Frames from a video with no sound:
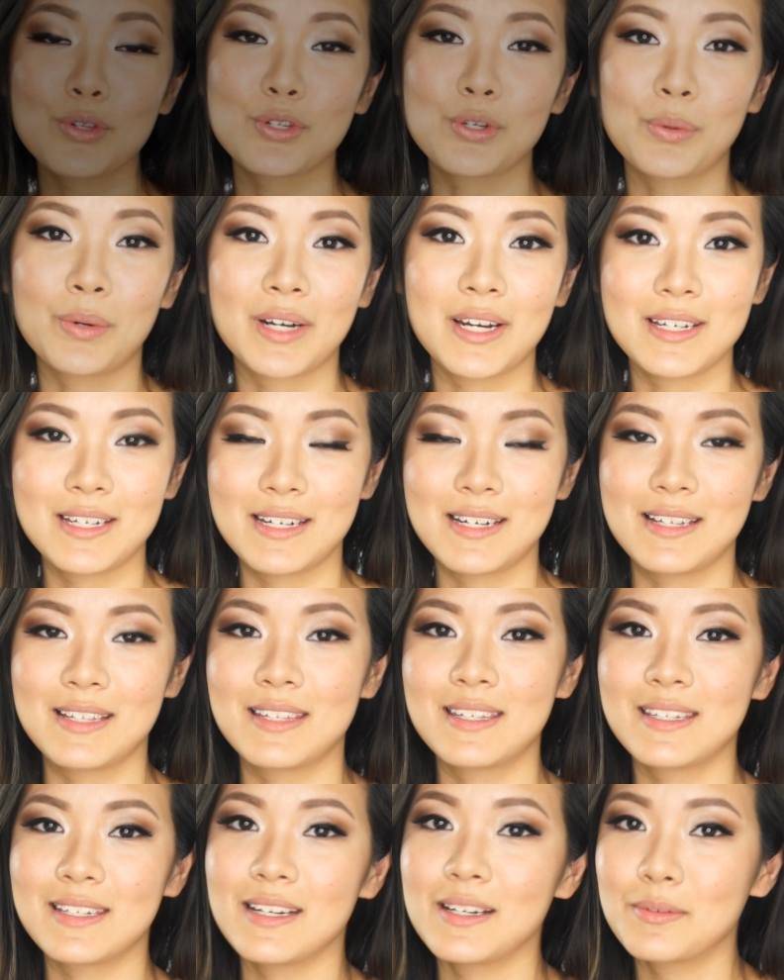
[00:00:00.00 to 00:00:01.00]
So what I did
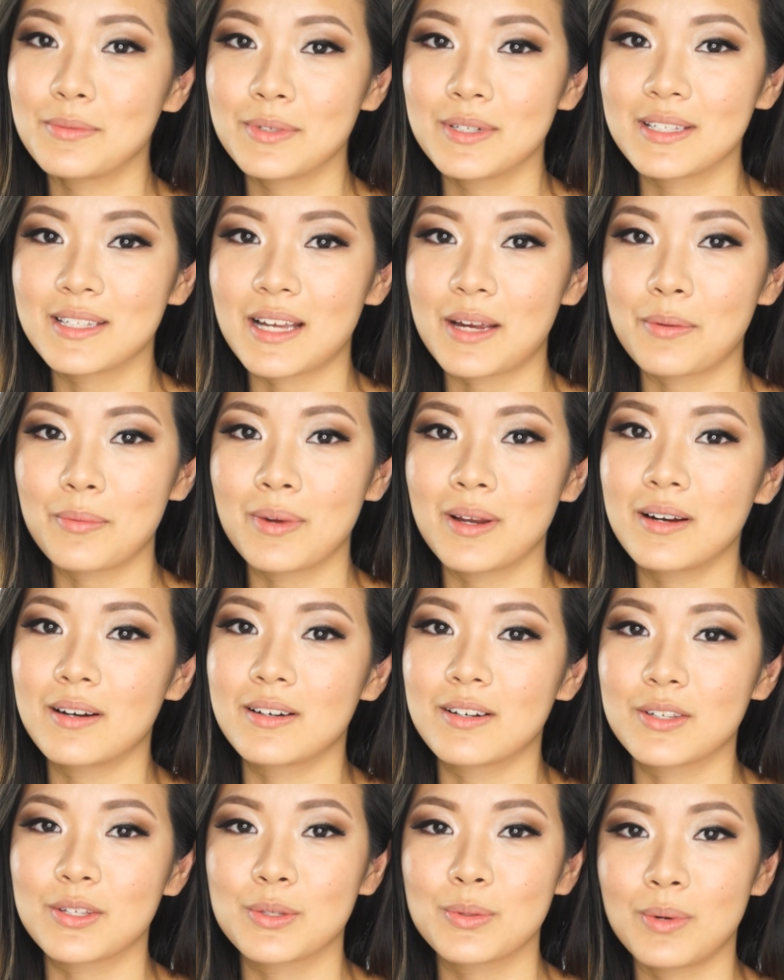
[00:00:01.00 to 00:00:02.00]
instead was I went
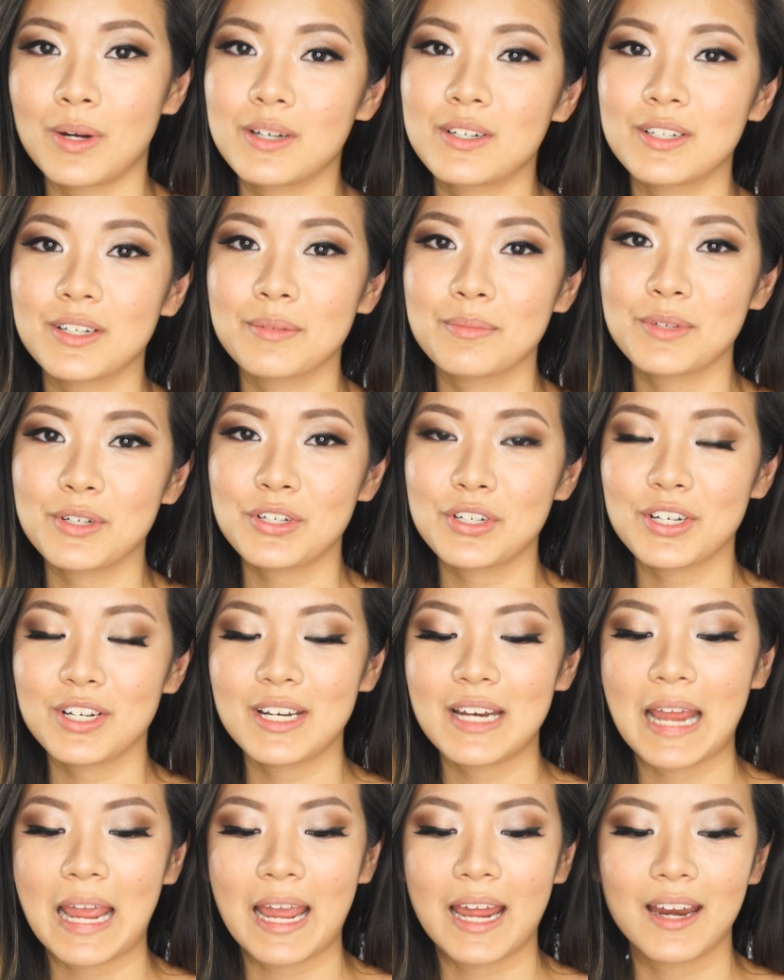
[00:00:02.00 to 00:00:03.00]
on a swatching
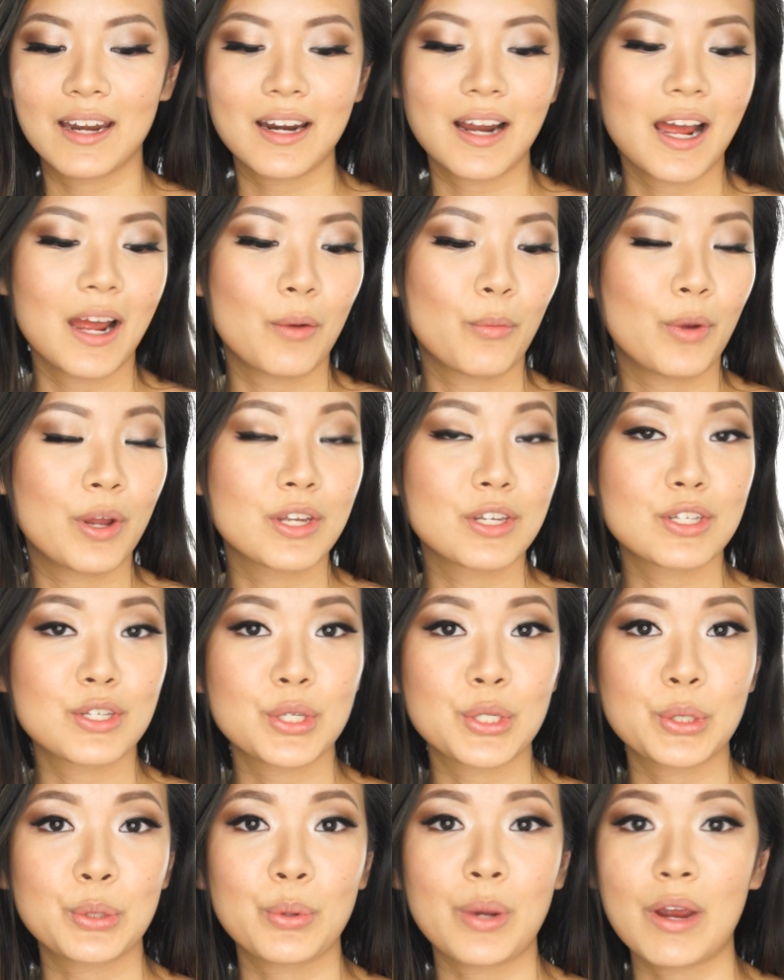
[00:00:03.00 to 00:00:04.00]
mission and I went
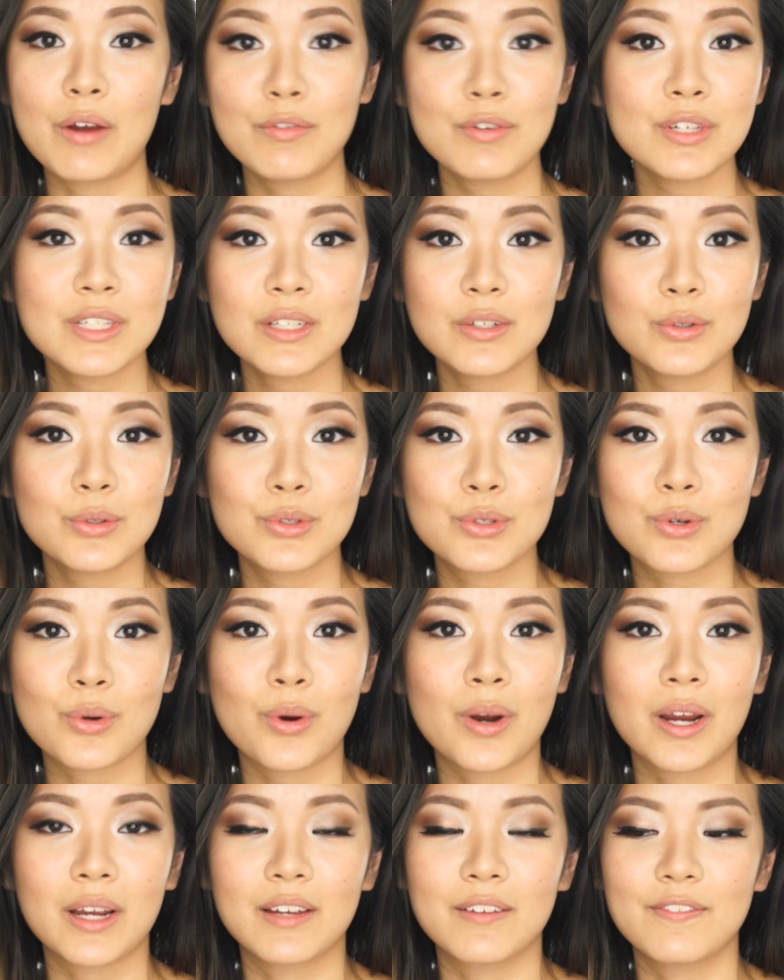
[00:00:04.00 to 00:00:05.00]
to every single
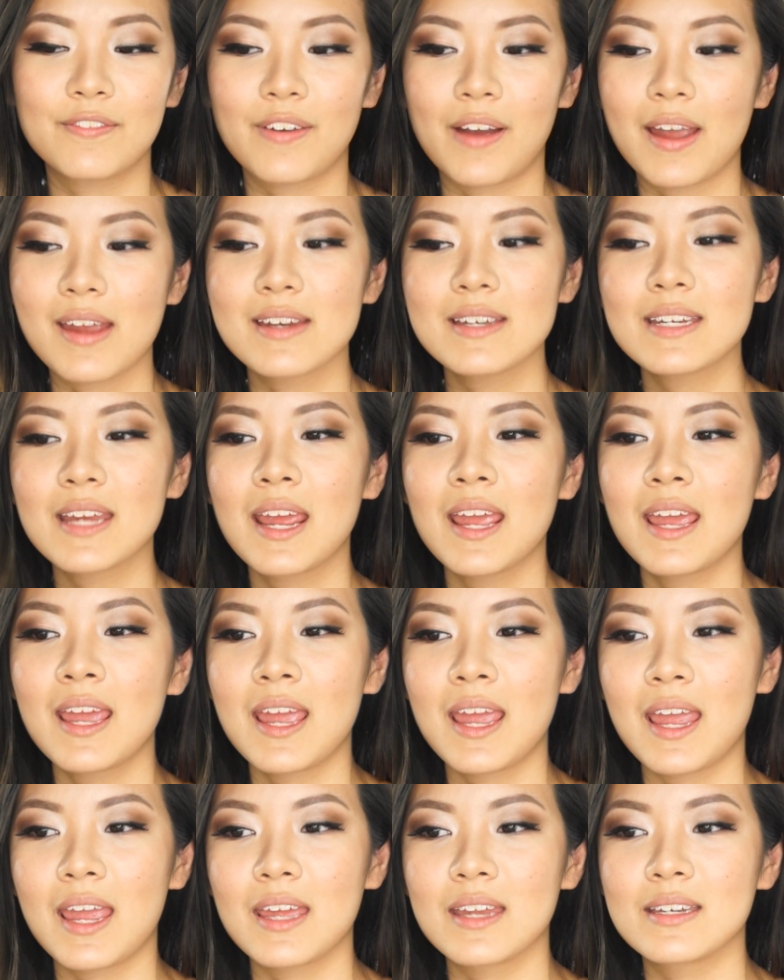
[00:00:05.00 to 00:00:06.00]
store I could find
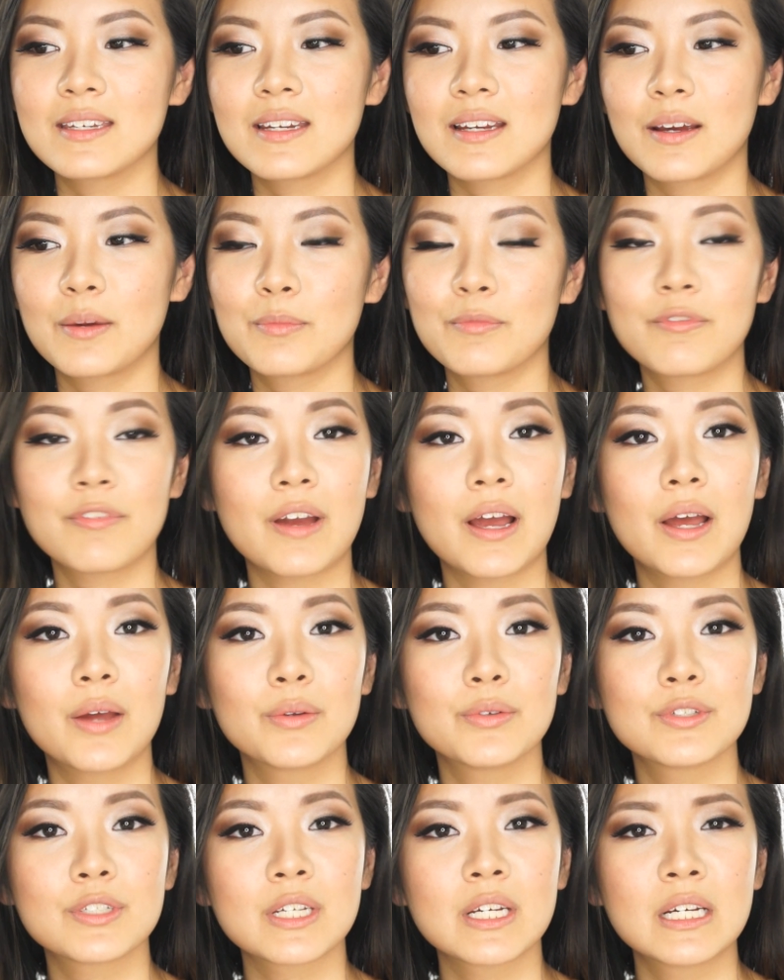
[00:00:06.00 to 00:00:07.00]
and
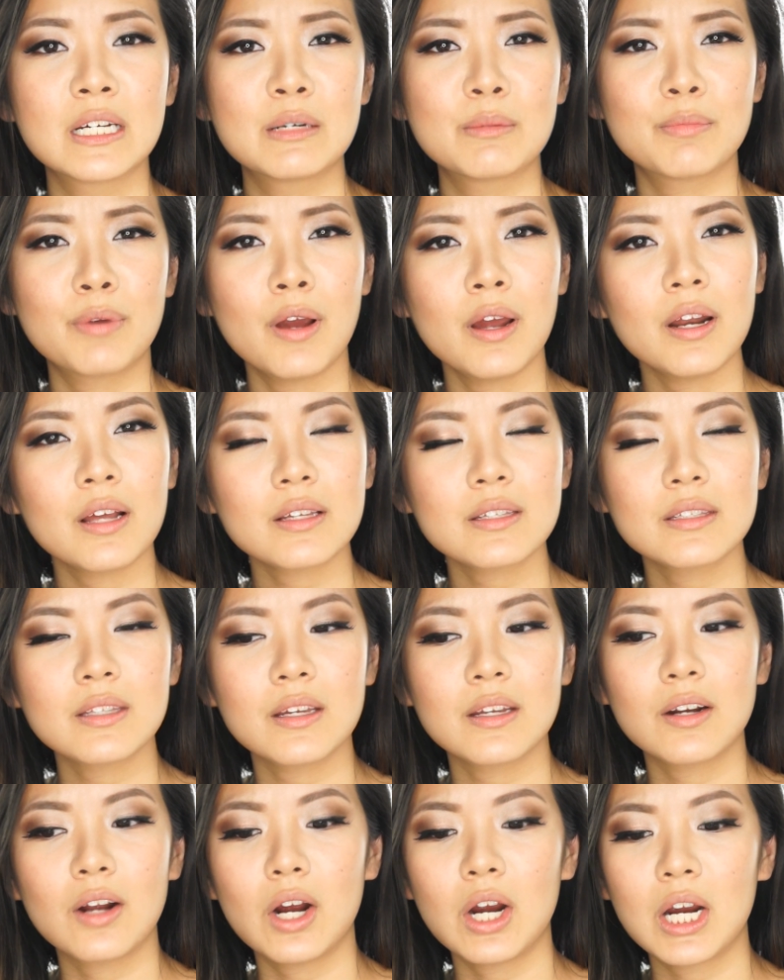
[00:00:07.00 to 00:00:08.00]
found products
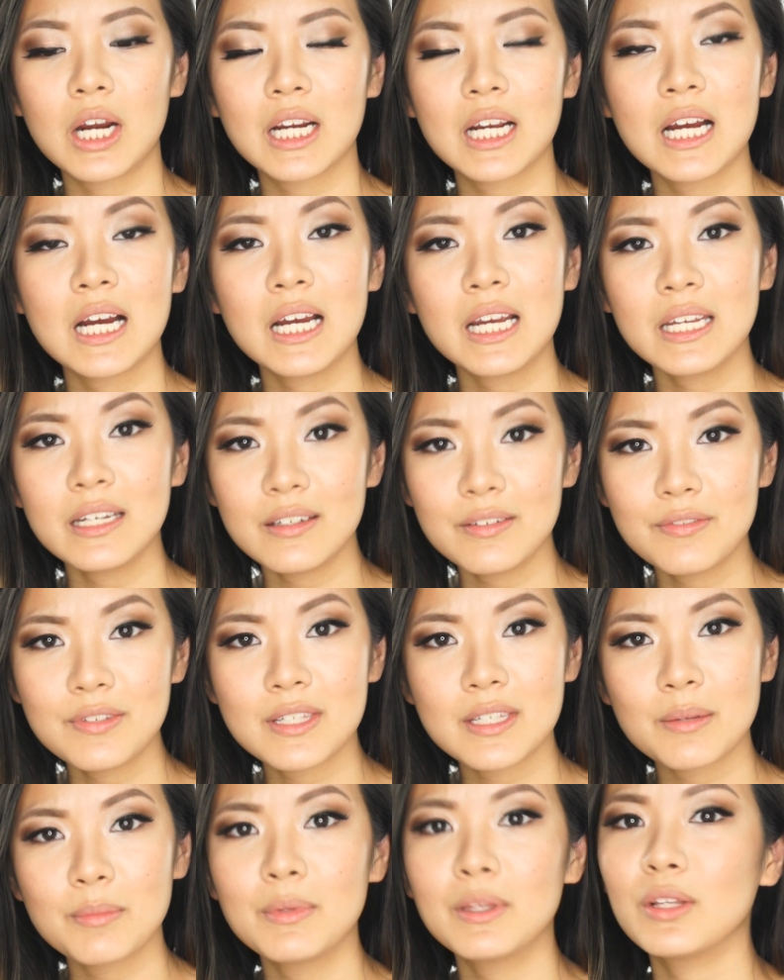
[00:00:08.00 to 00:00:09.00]
that are kind of
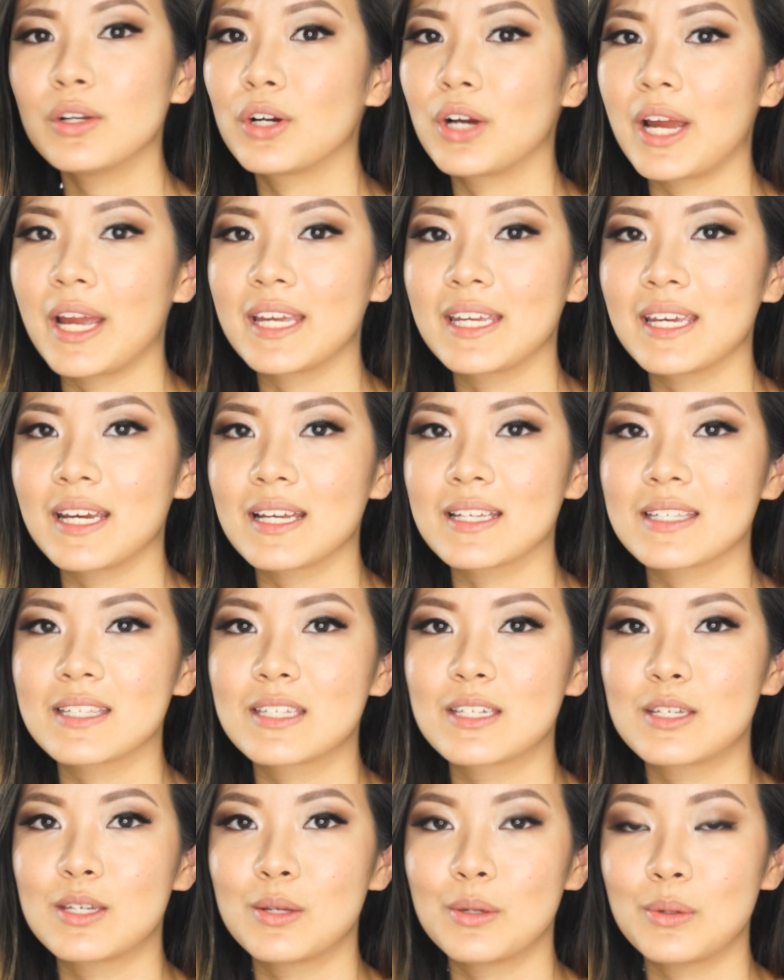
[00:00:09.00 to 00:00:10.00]
similar, I
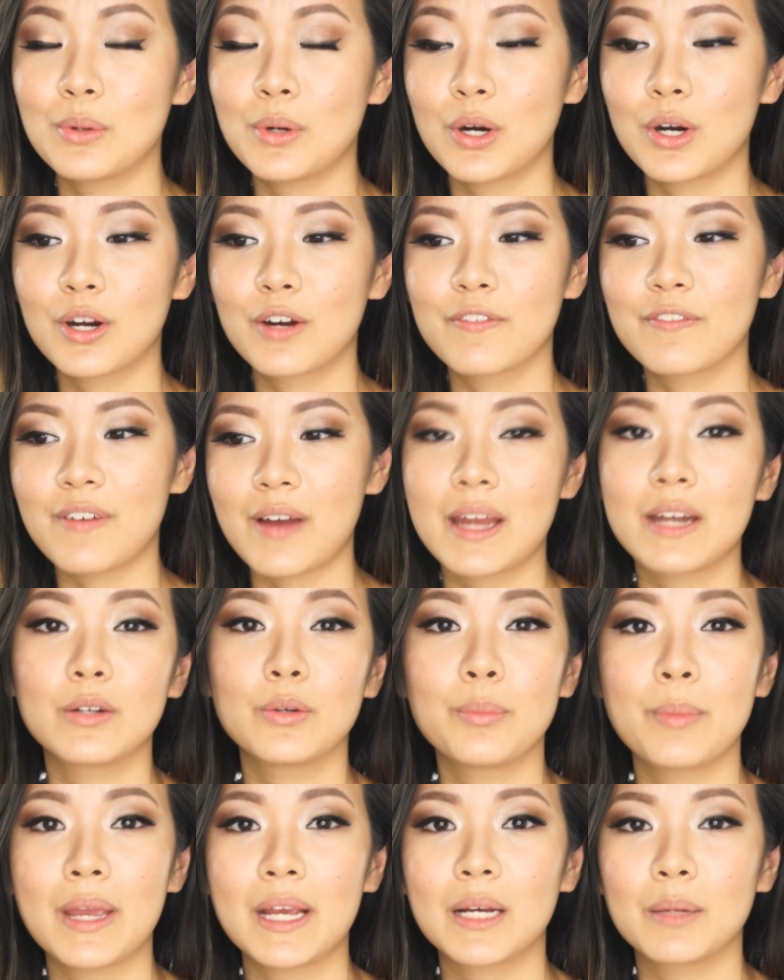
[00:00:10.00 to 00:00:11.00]
guess, to her
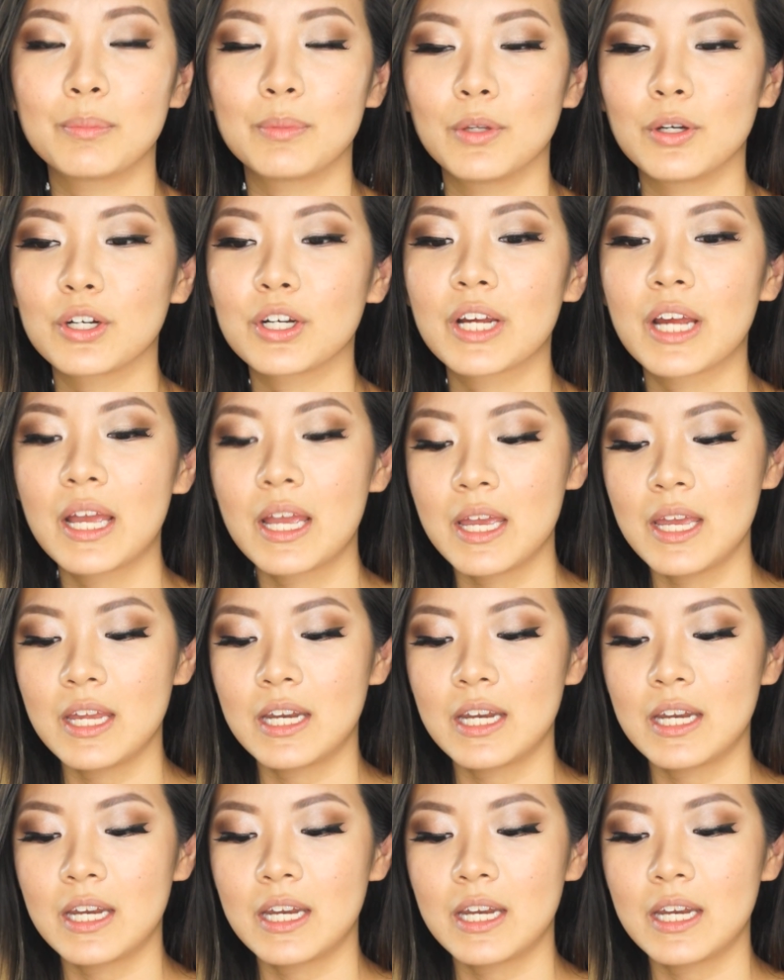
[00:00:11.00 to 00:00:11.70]
final makeup look.